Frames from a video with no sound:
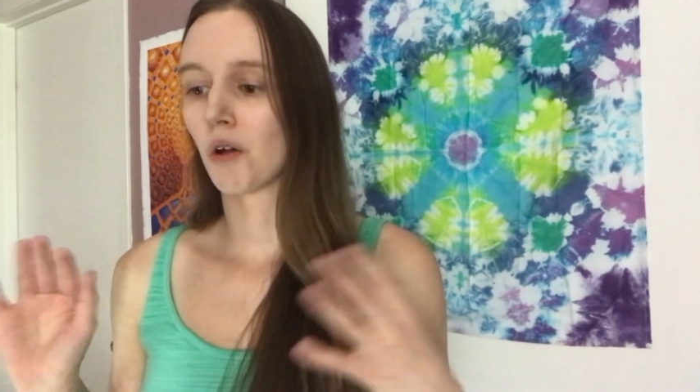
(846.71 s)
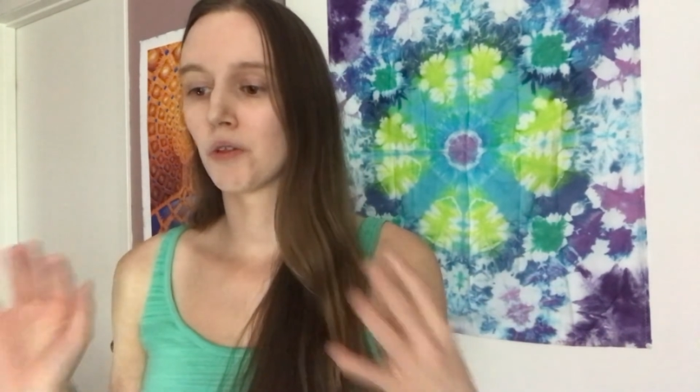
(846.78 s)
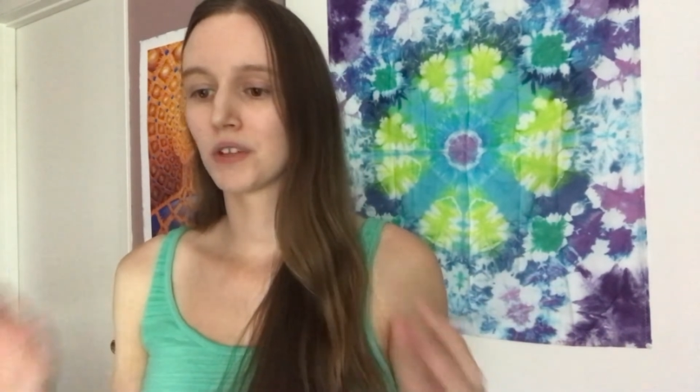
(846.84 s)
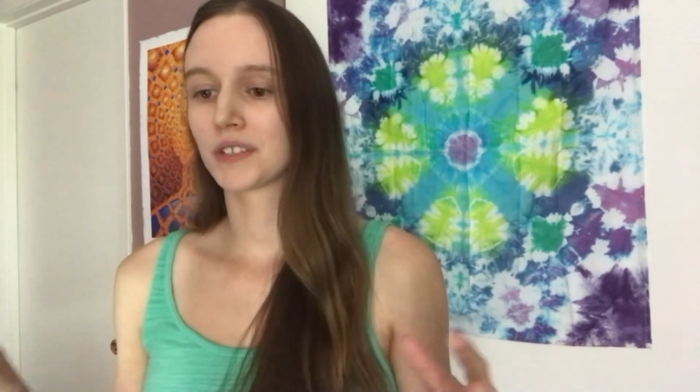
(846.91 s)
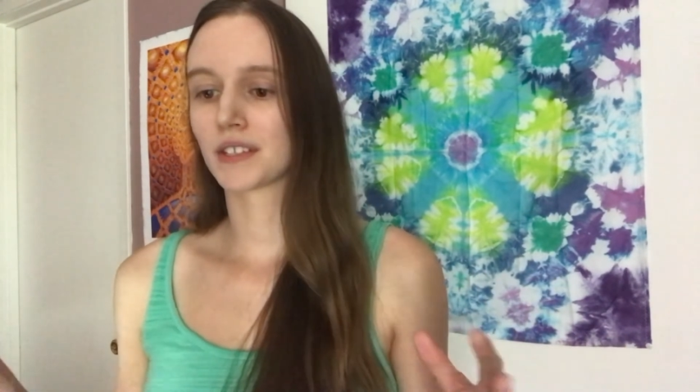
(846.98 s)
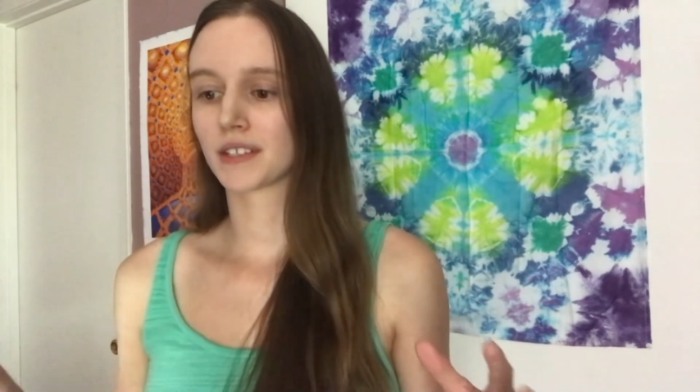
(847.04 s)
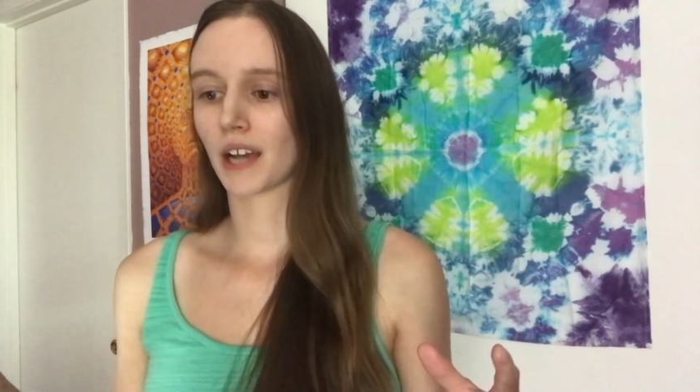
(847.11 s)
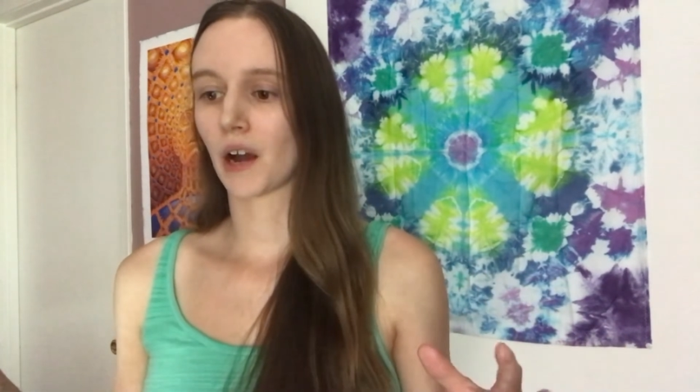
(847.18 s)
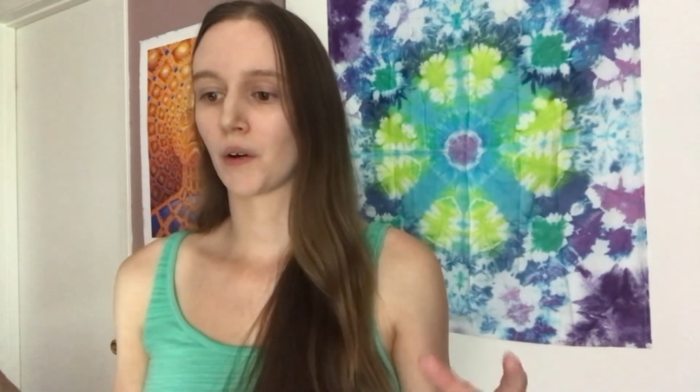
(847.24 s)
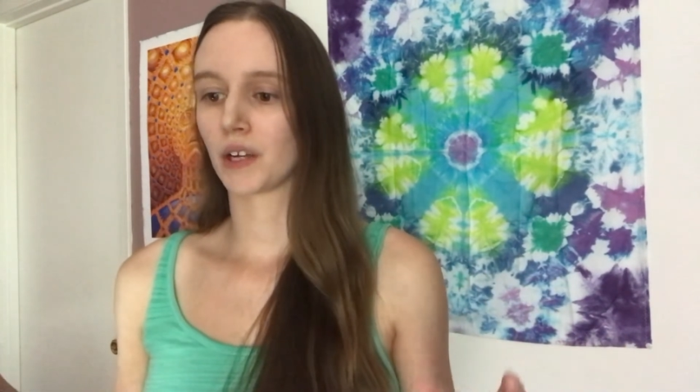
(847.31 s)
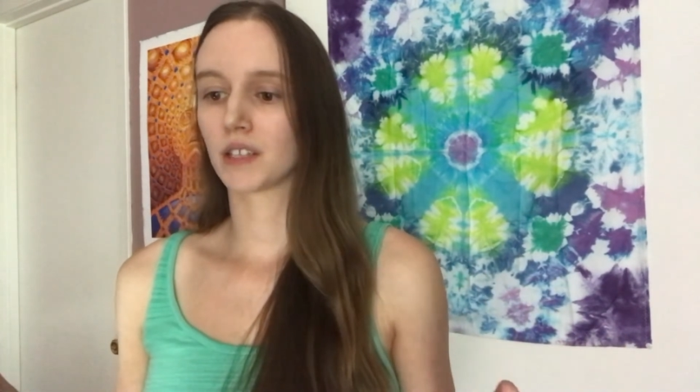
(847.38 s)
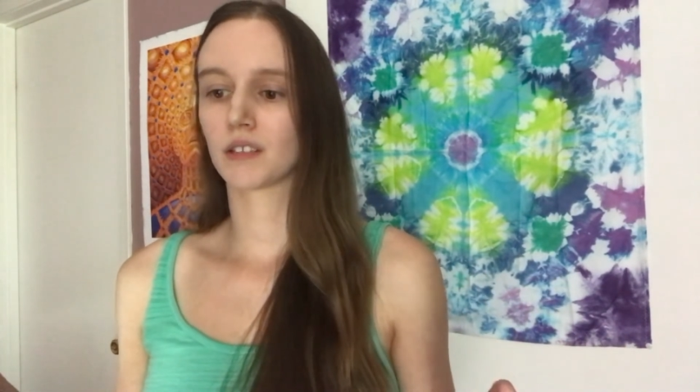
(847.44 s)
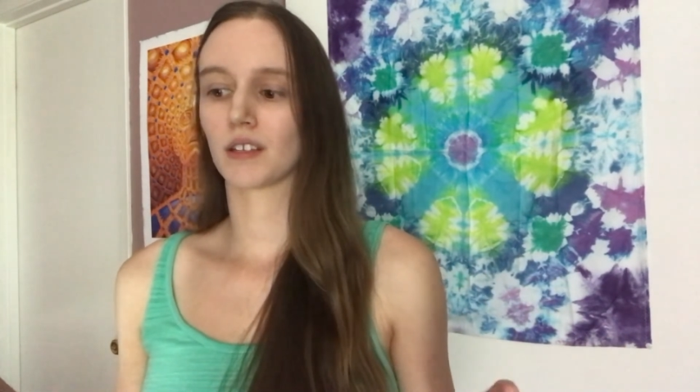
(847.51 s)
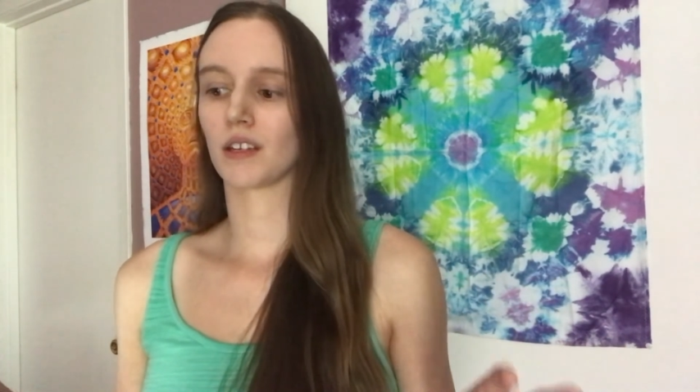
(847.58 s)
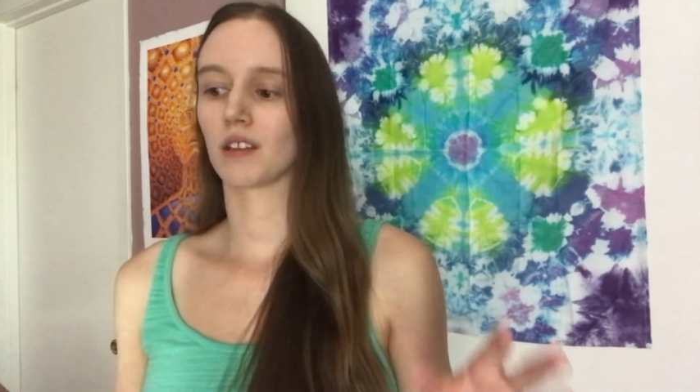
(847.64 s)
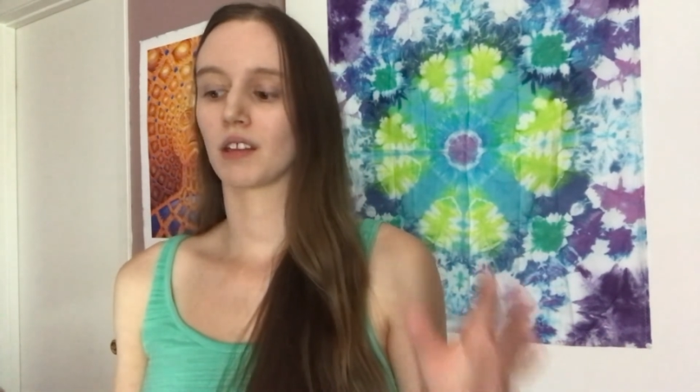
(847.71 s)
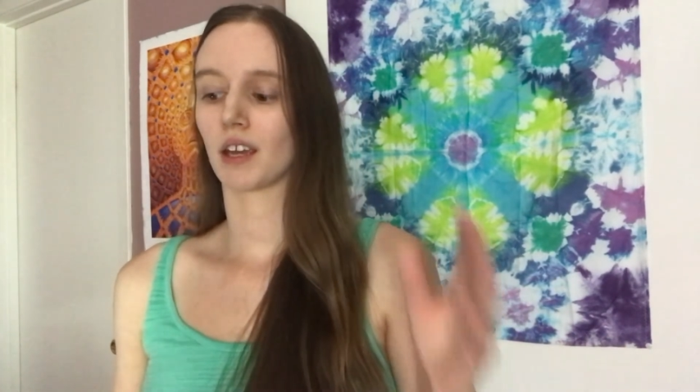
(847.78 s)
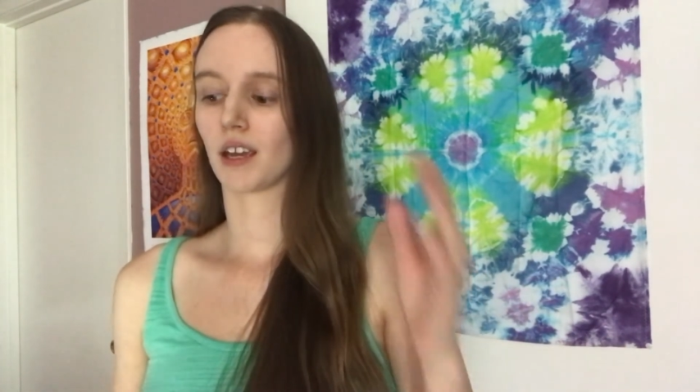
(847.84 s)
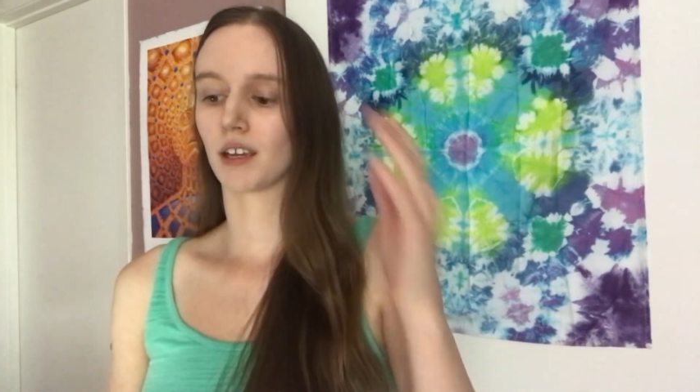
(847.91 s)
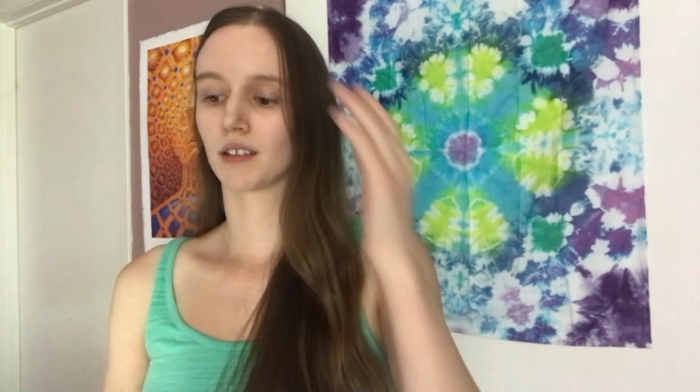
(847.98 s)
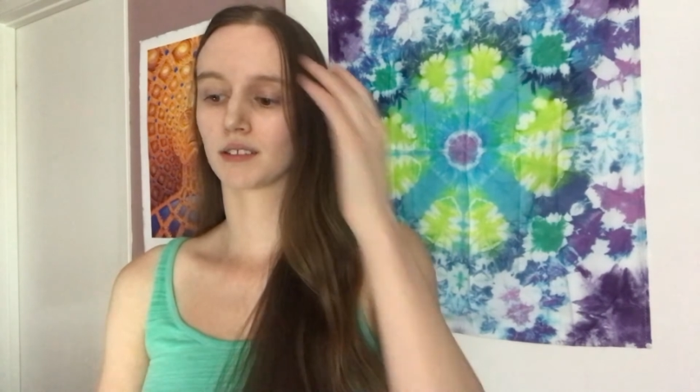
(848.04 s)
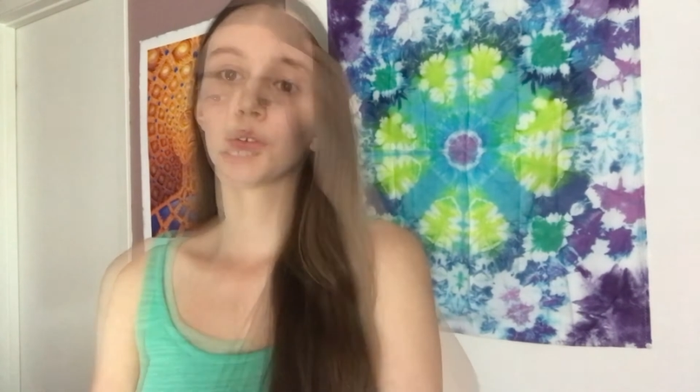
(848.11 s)
this is how I see
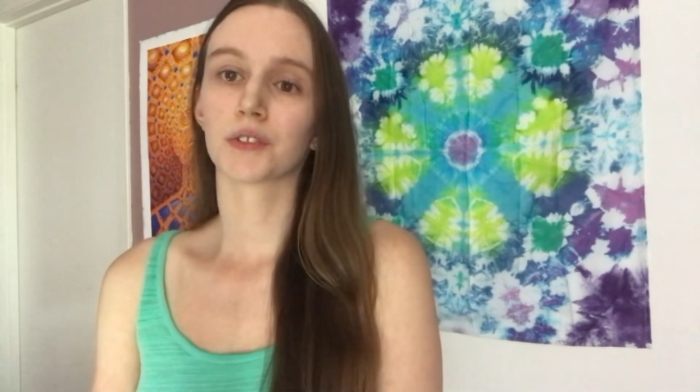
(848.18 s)
things.